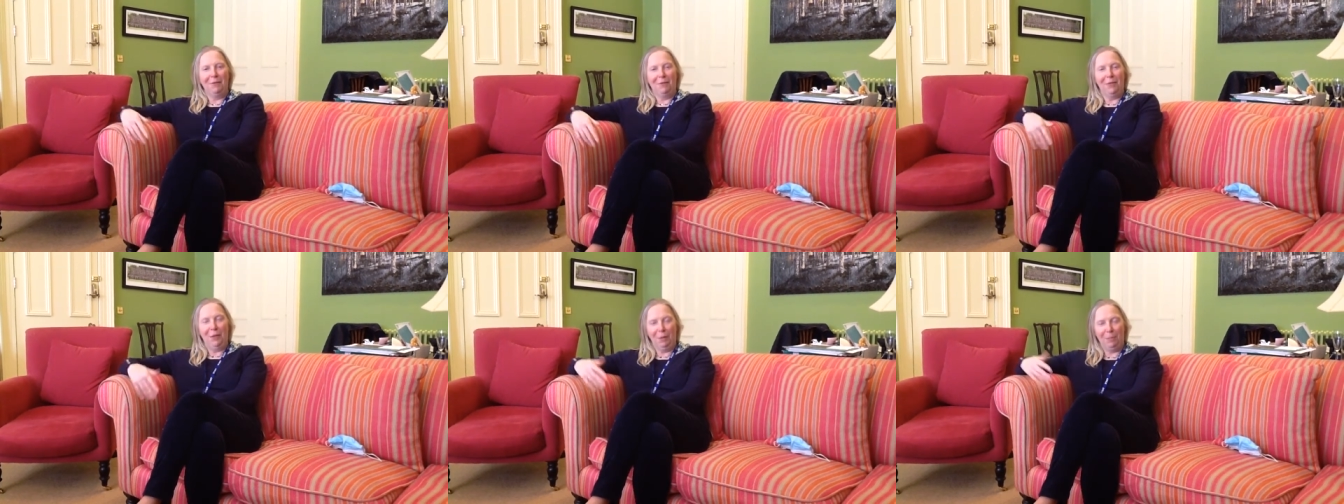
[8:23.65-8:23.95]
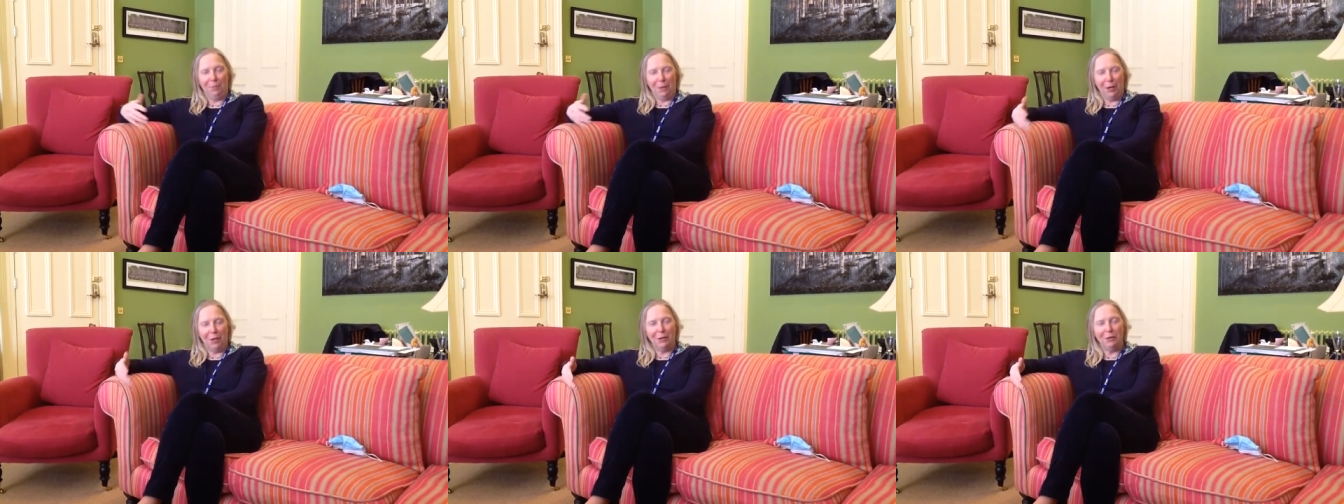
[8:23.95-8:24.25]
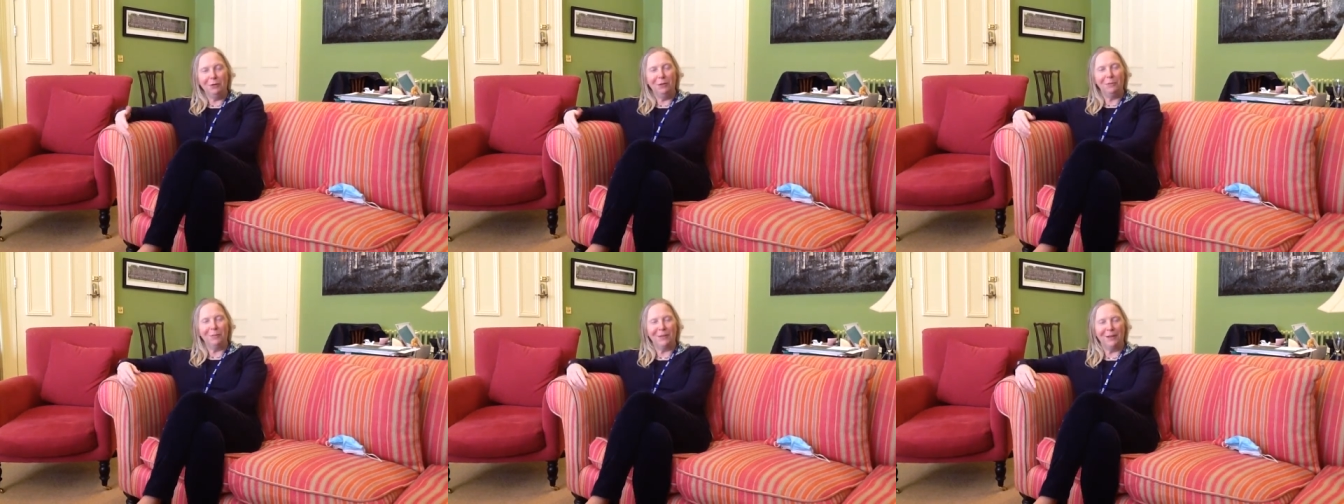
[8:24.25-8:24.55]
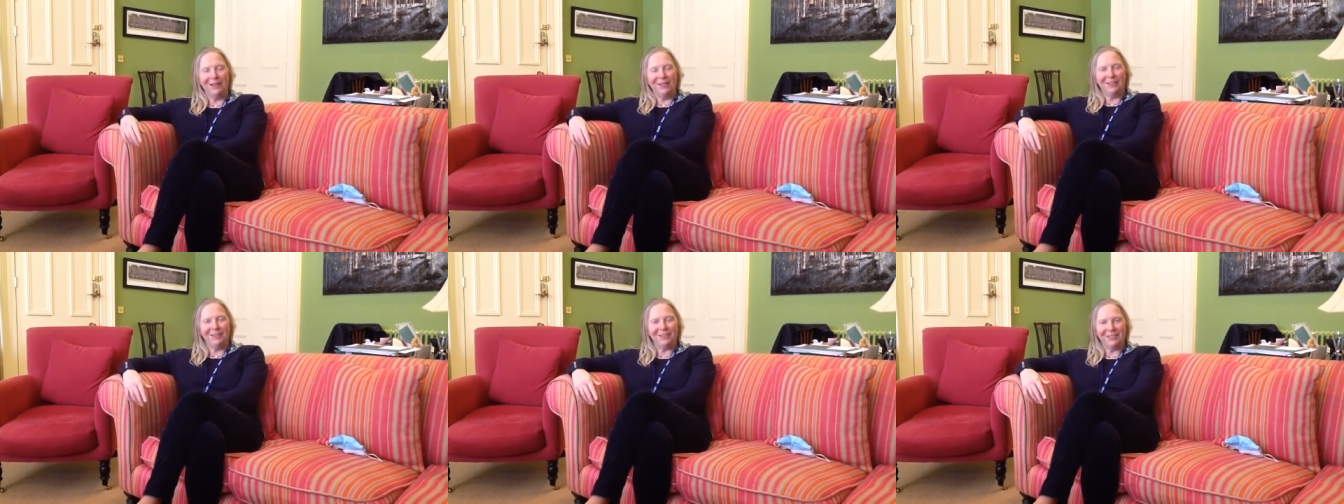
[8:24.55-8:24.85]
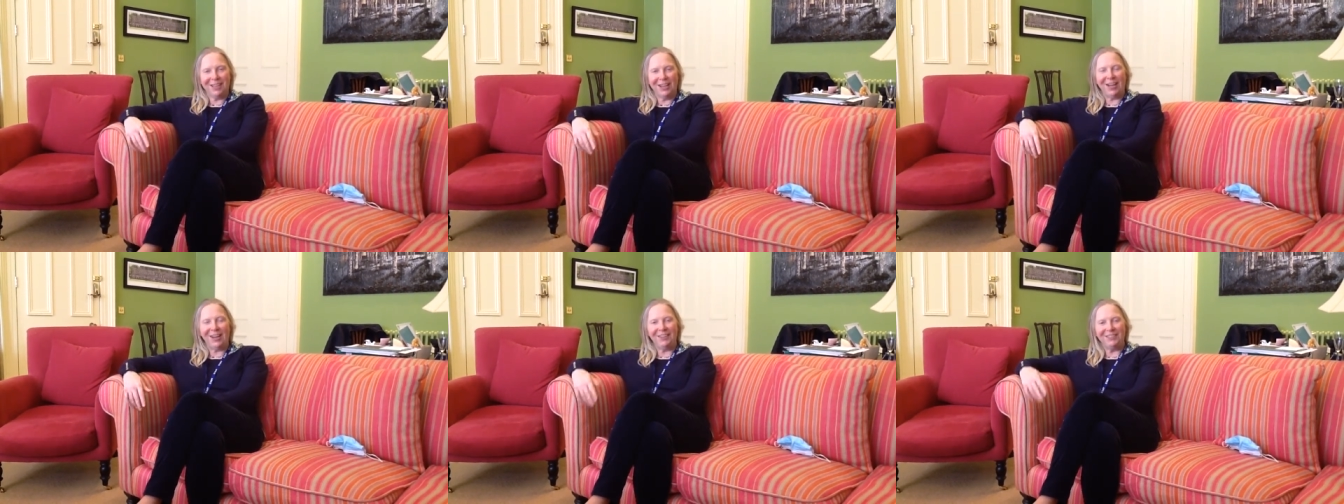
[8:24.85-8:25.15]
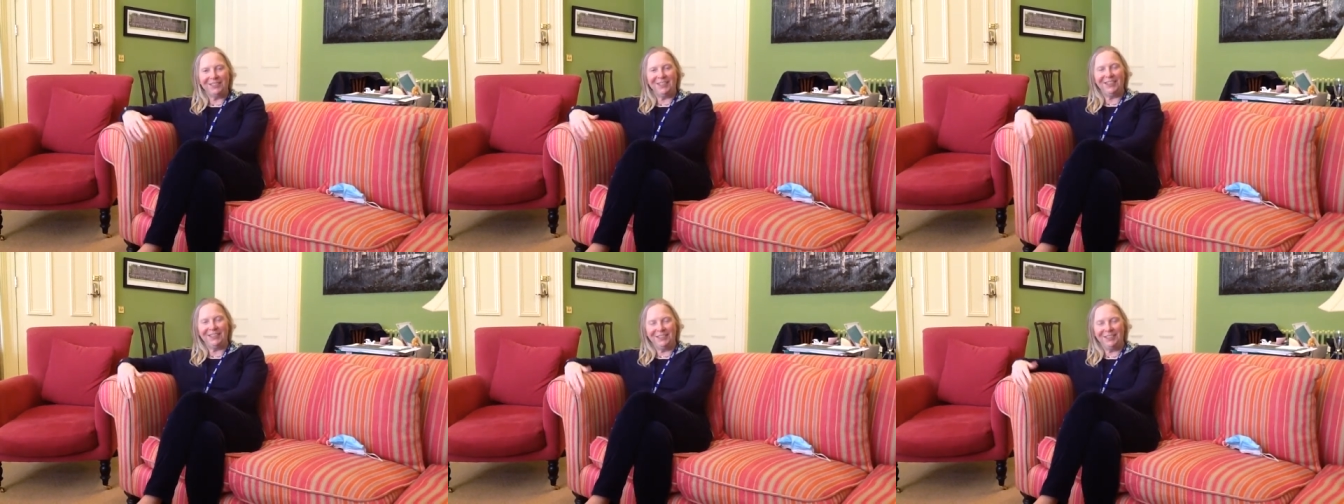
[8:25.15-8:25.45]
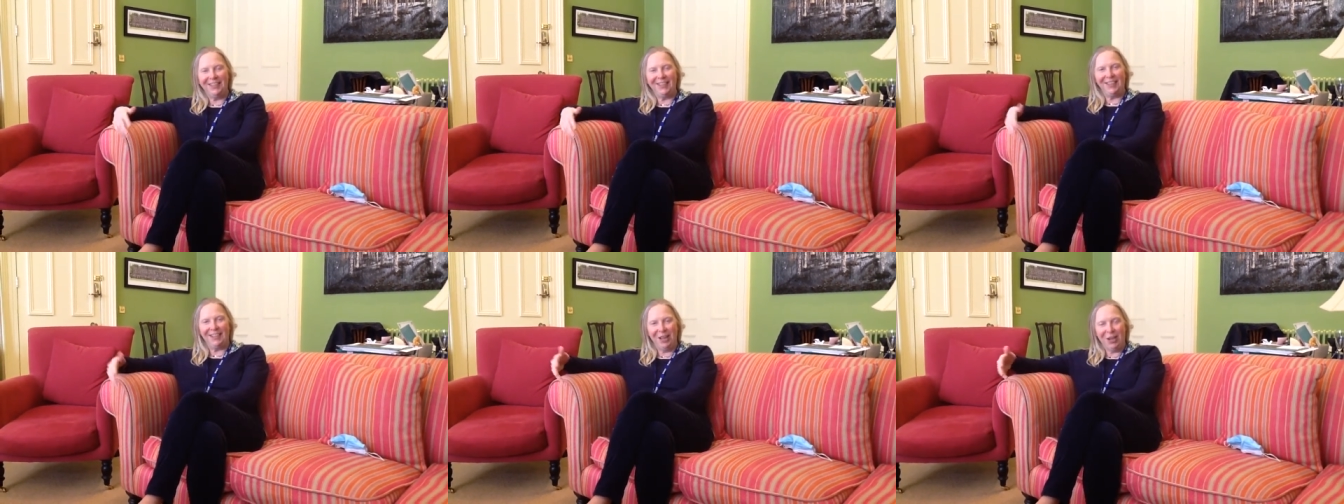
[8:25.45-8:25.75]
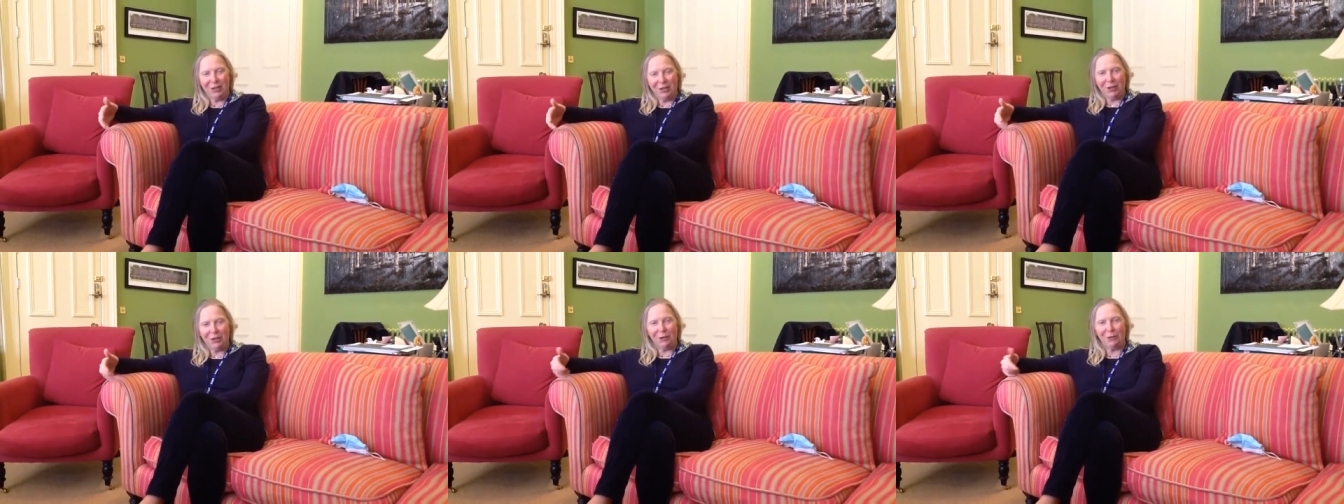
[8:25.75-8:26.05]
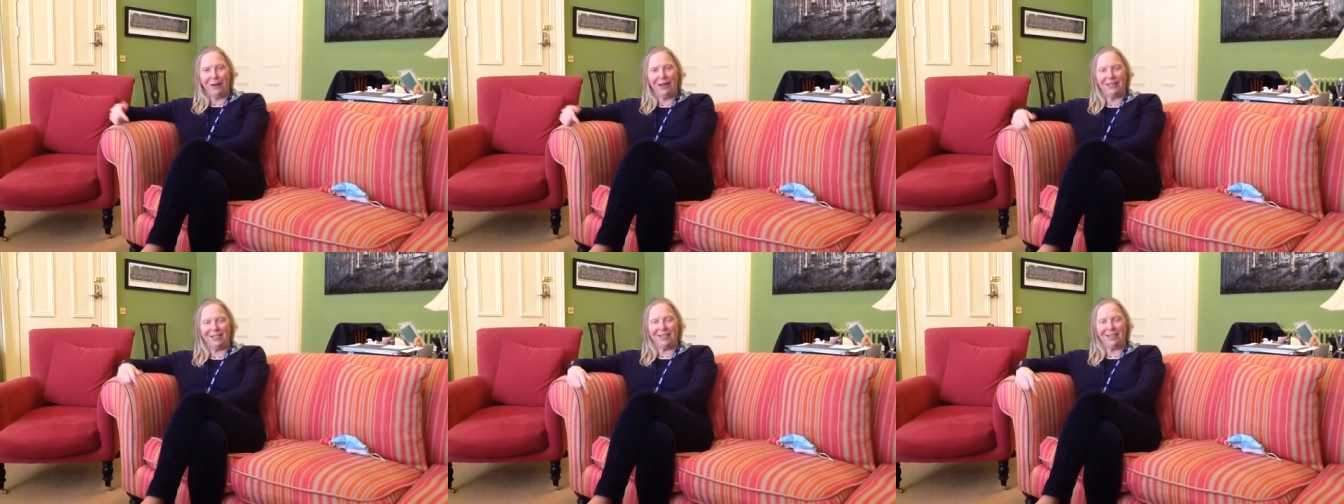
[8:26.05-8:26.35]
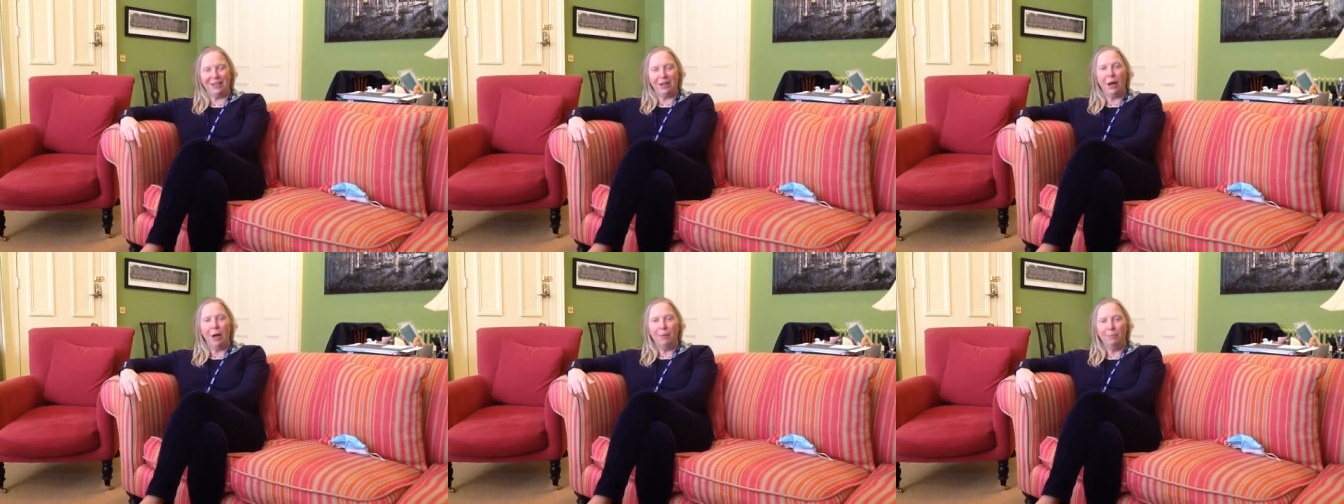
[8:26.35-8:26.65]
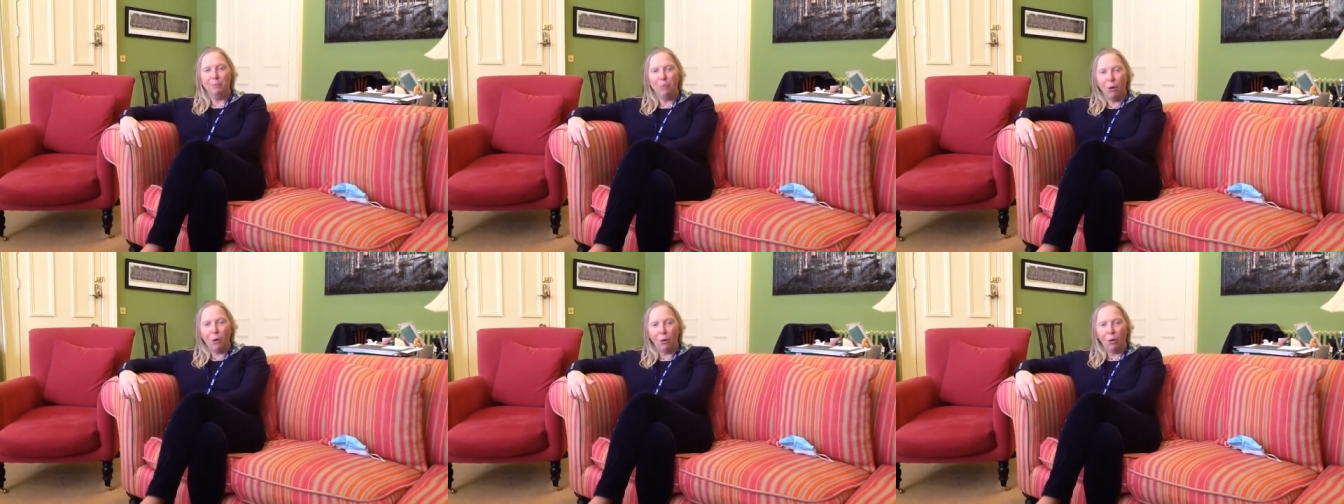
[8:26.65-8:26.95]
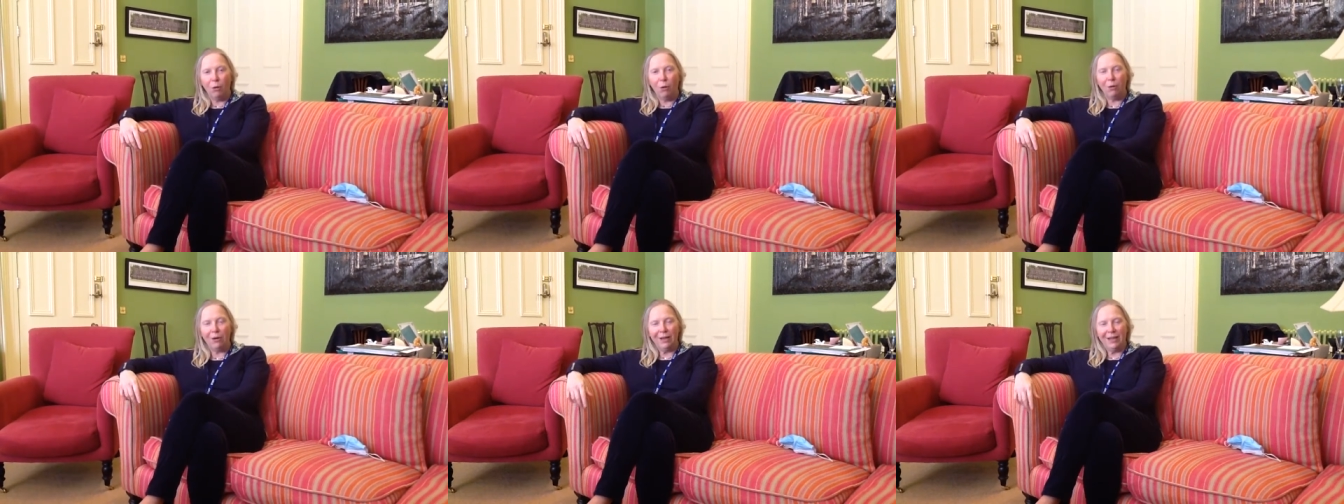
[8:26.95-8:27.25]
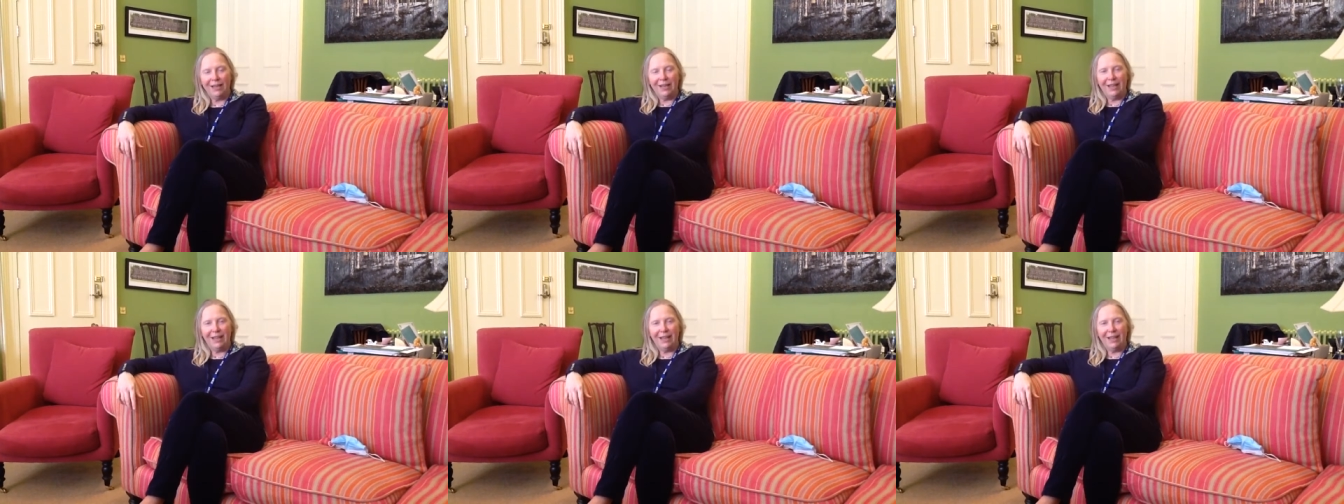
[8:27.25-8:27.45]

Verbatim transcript: the Pope, starts listening to Greta more